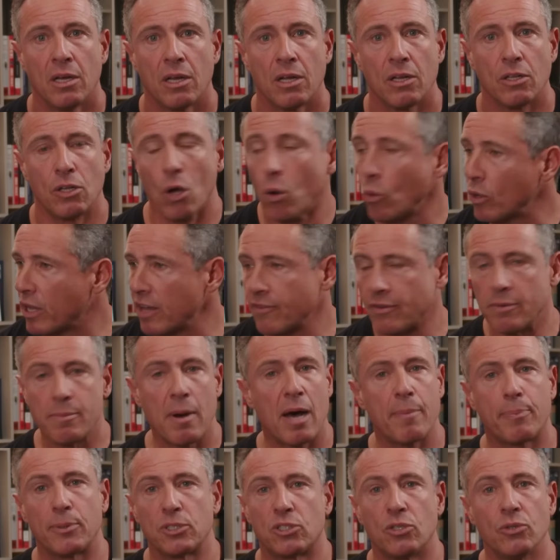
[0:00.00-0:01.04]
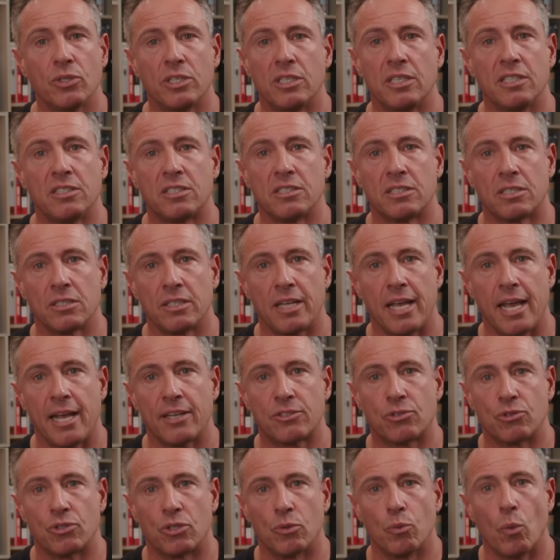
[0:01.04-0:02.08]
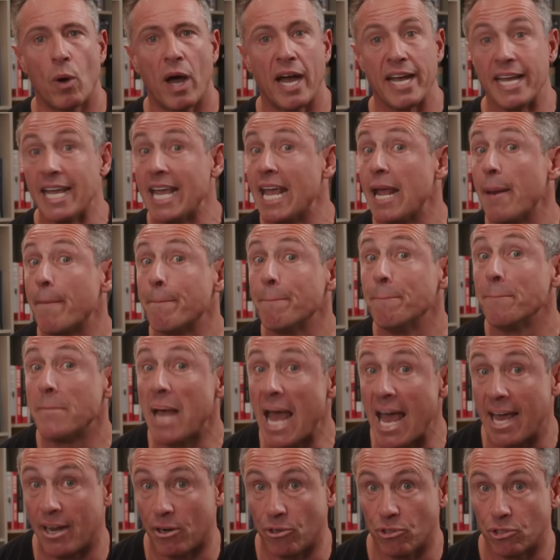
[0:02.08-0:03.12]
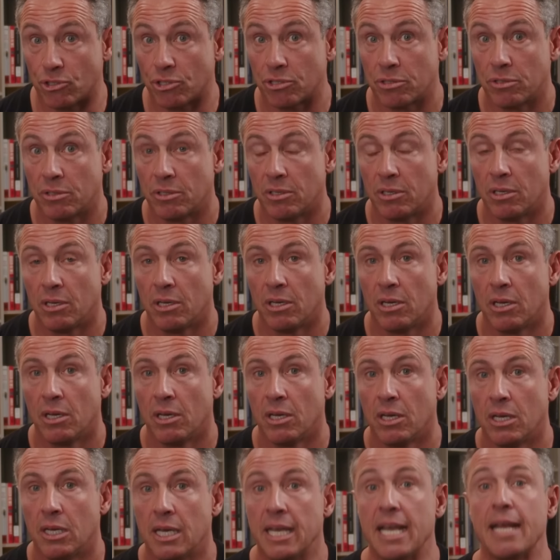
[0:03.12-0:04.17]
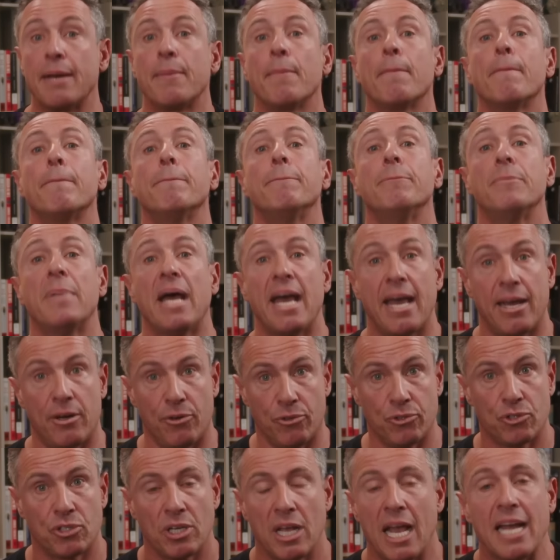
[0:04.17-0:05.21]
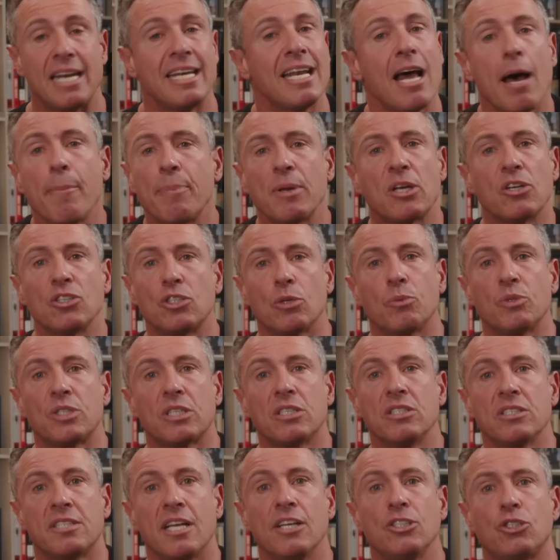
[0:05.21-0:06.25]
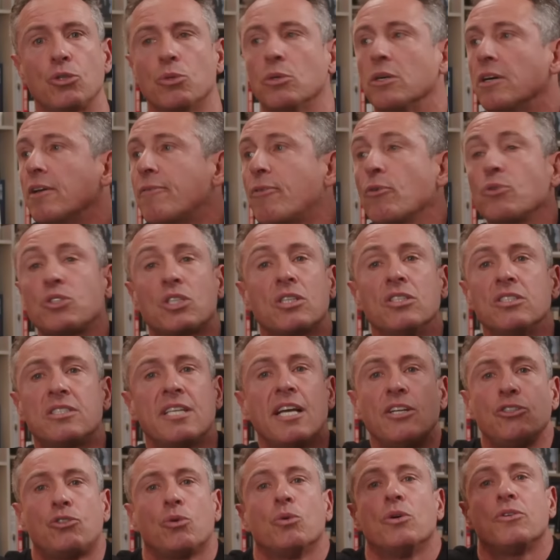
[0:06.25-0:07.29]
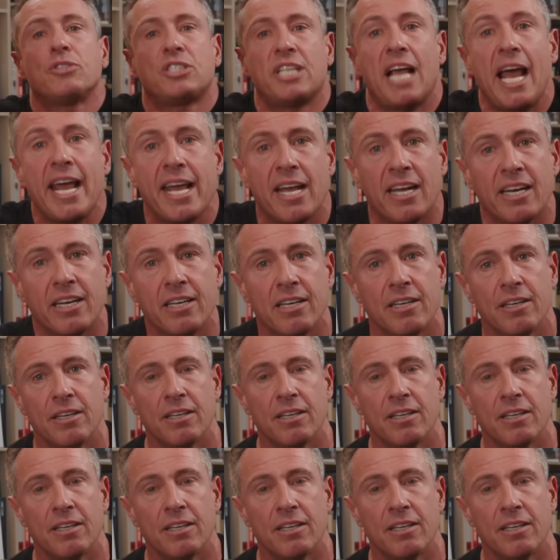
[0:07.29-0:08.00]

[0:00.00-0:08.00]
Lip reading: Don't give him opportunities until he answers it. Why? It matters. It matters. And not because it was consensual. If it was consensual, say it.